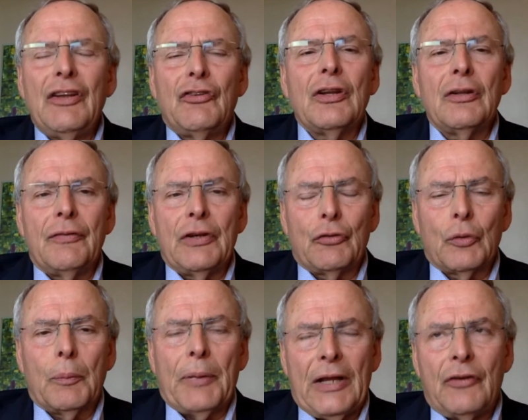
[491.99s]
each
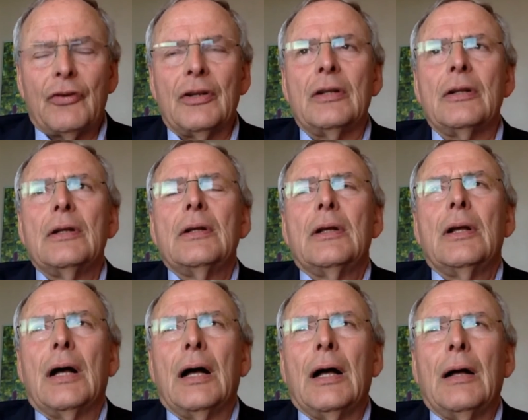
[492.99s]
individual patient
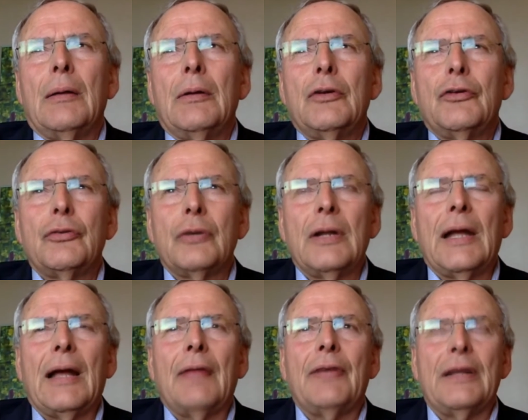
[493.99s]
should
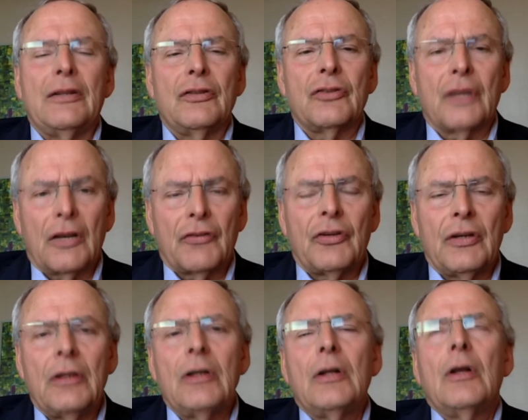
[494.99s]
have a
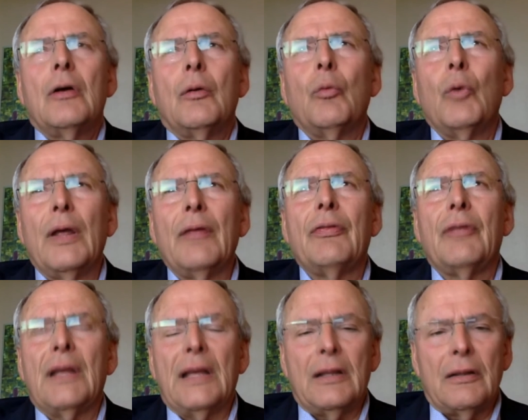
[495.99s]
discussion with
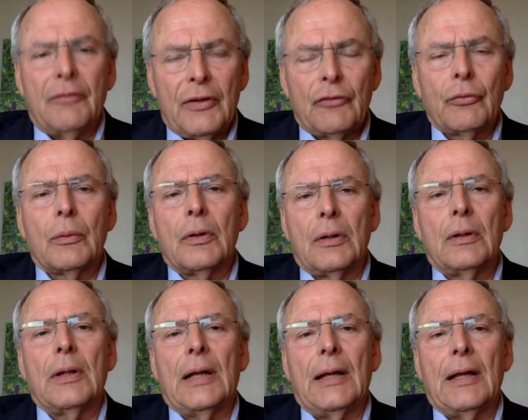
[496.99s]
the
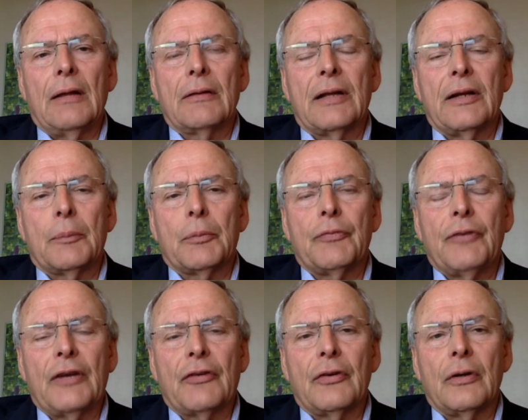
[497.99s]
individual healthcare
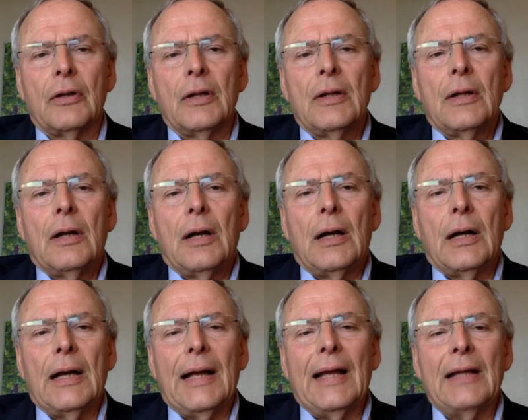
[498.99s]
professional
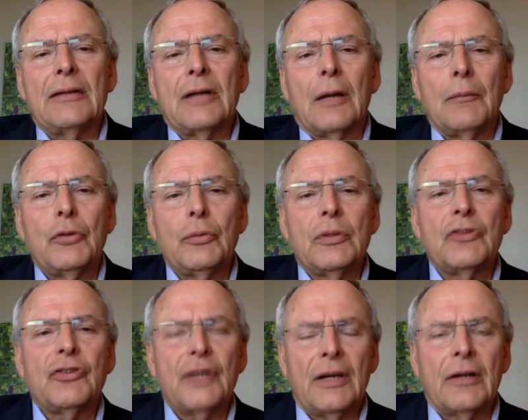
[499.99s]
and come to a
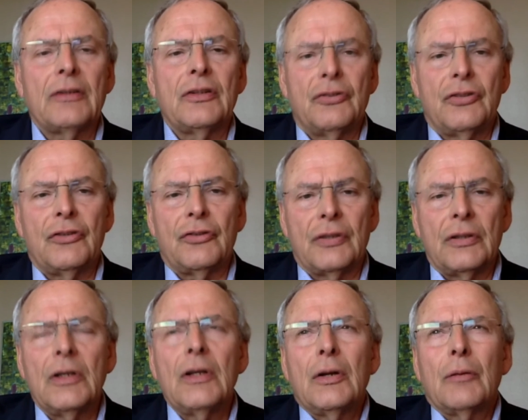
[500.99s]
shared
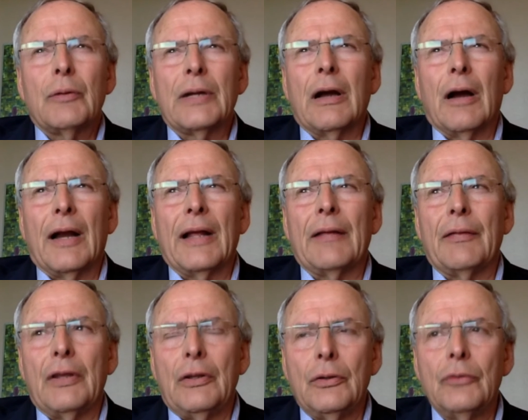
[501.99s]
decision regarding
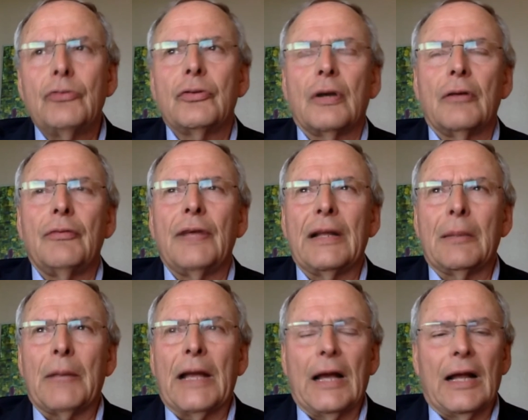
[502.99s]
the use of
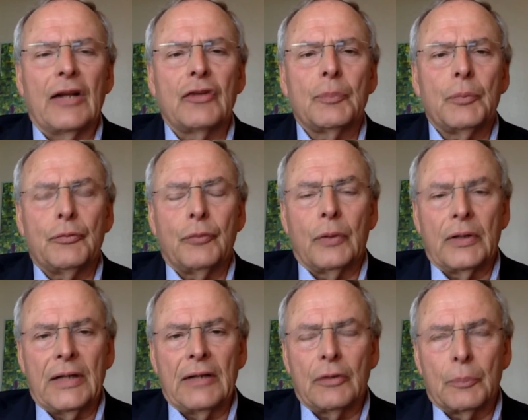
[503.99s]
antibiotics before
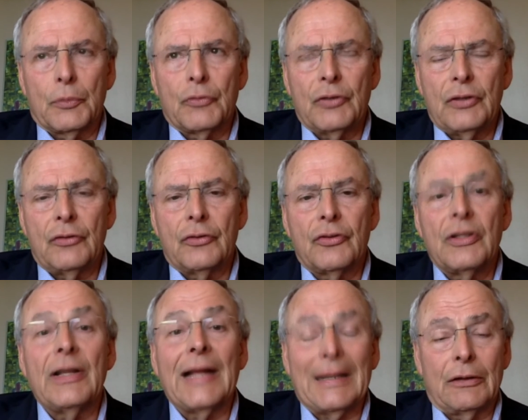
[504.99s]
dental procedures
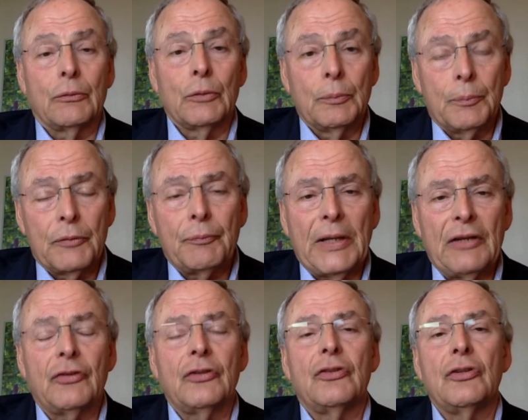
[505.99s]
in that group of
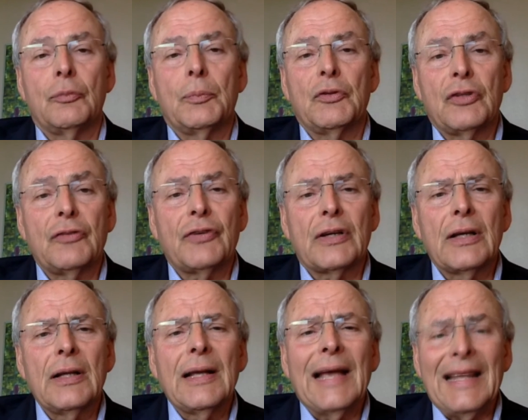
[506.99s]
patients in
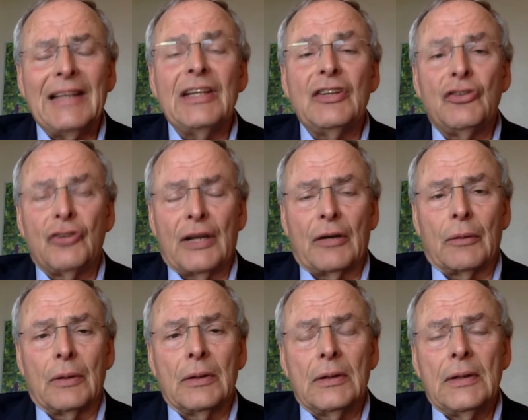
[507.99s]
specific and in
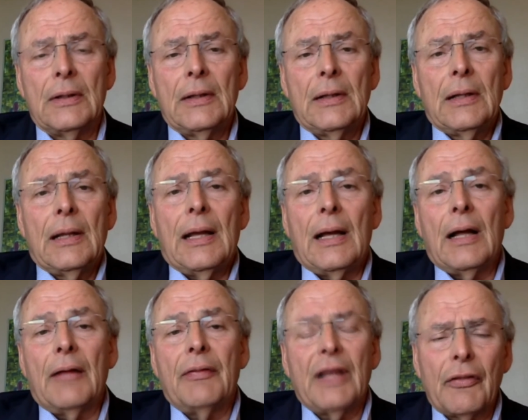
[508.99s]
general.
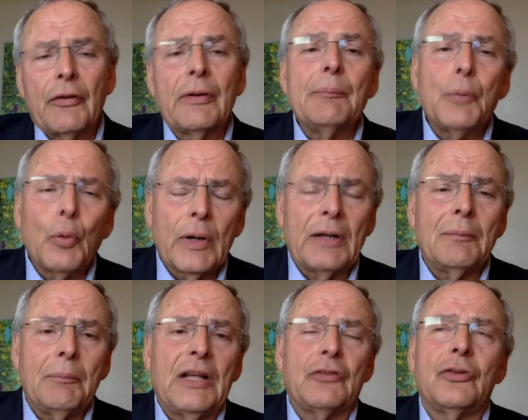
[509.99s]
The other
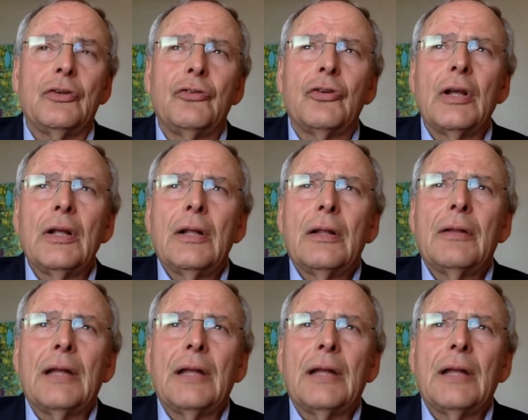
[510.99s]
important message